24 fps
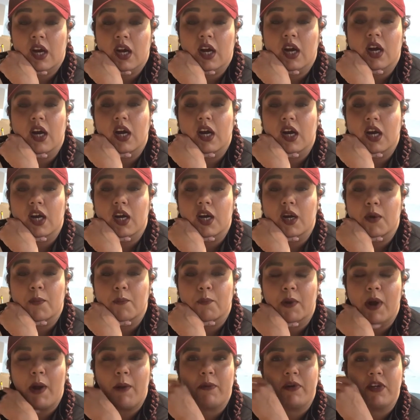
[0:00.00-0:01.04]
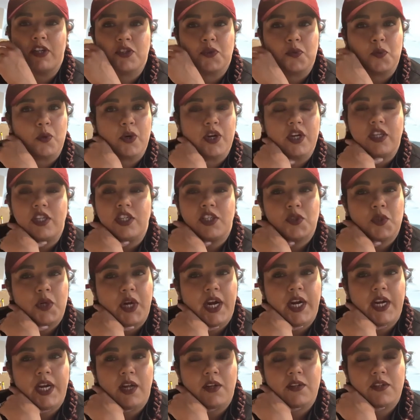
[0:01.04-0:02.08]
Uh, but I'm gonna, we're going to
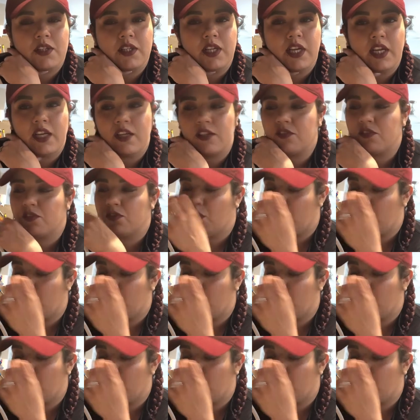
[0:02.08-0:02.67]
try it out today.